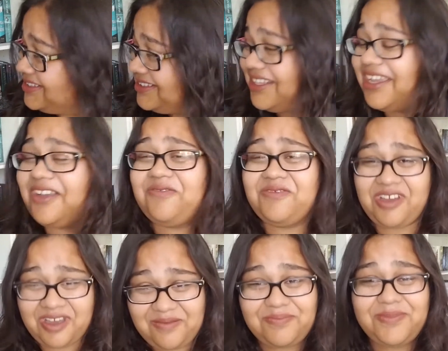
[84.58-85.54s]
they have
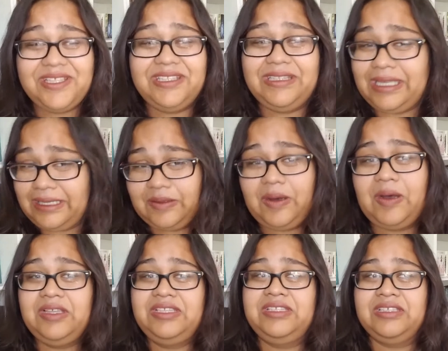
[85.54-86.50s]
not been that
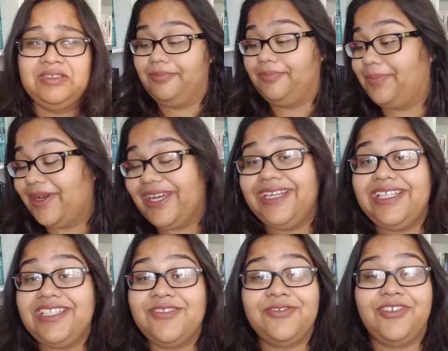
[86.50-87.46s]
awesome. But
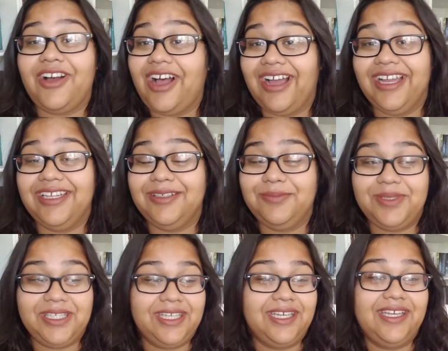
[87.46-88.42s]
it's fine
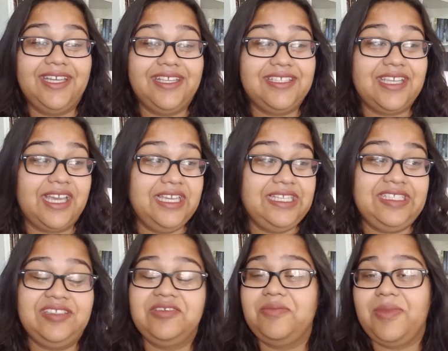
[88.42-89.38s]
because I
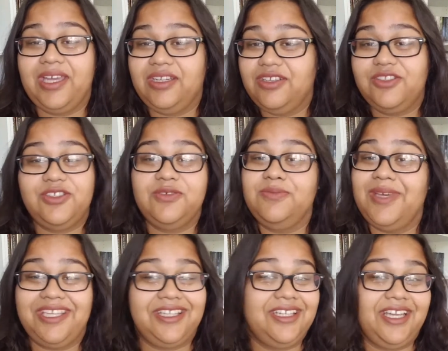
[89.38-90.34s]
still managed to
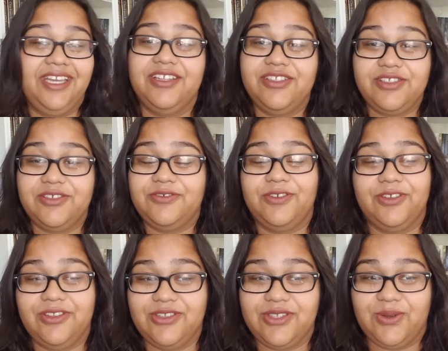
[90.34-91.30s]
make an answer
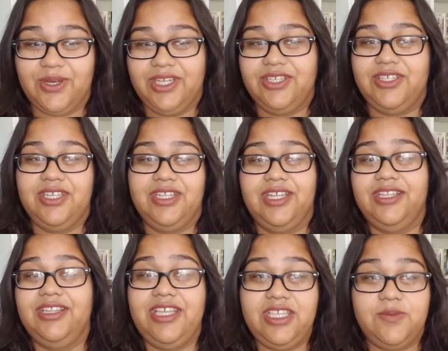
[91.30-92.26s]
for this question,
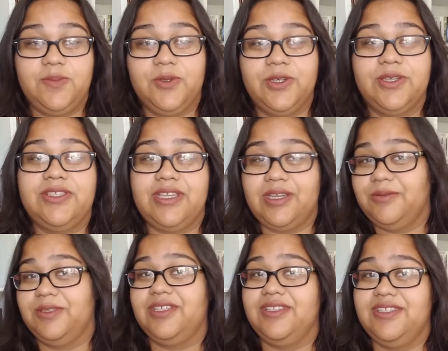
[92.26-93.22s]
and these books I
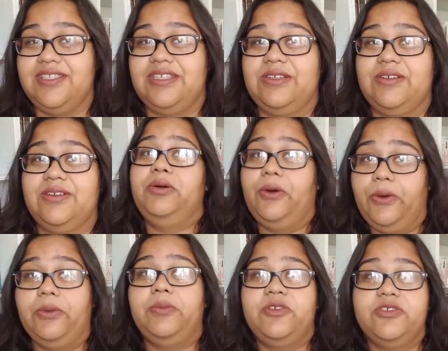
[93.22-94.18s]
would consider
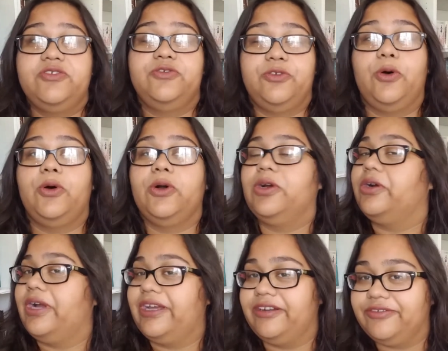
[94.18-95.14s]
almost
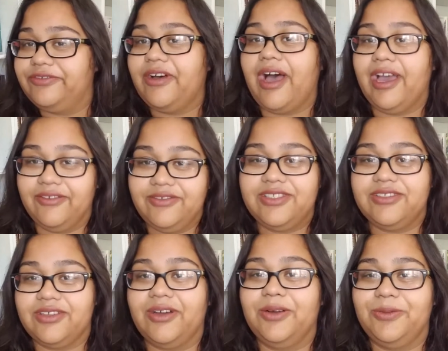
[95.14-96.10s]
4 out of 5
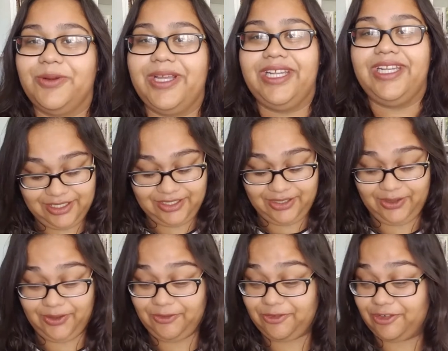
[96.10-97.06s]
star rating.
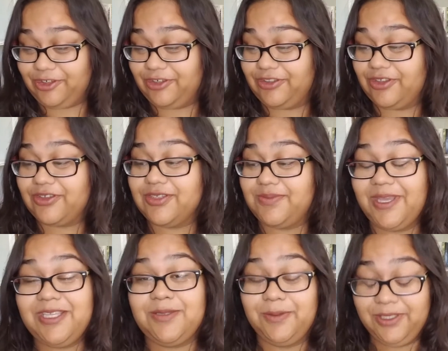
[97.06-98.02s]
So for those
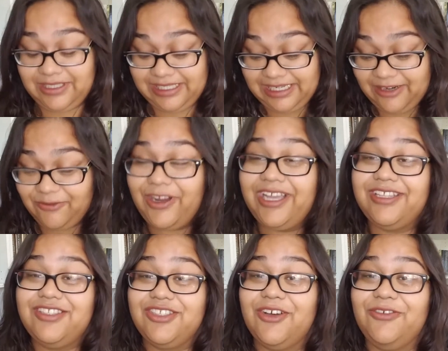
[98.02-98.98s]
best books that I've
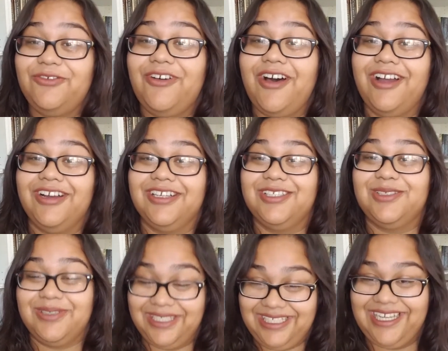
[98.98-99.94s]
read so far in
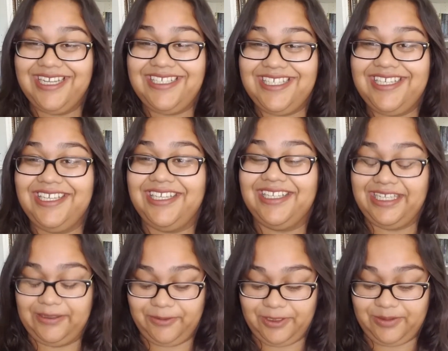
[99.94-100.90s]
2018,
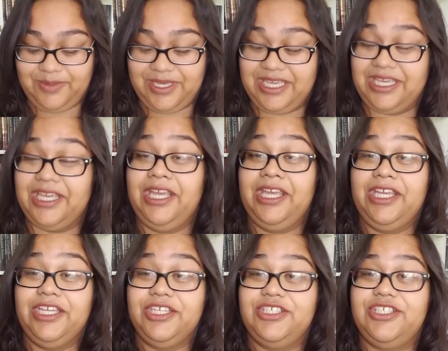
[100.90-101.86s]
it would be
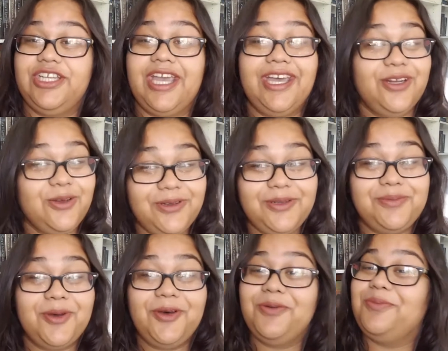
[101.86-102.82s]
Shadow and
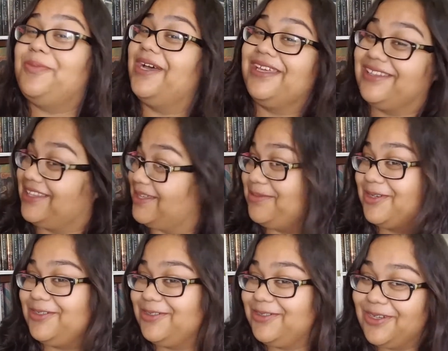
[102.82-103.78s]
Bone by Leigh
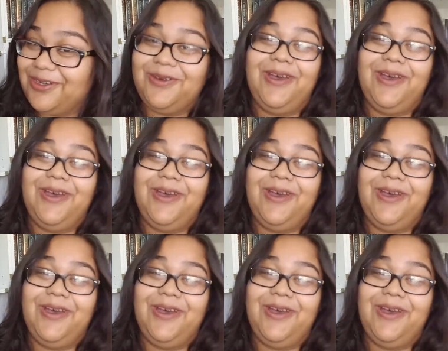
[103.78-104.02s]
Bardugo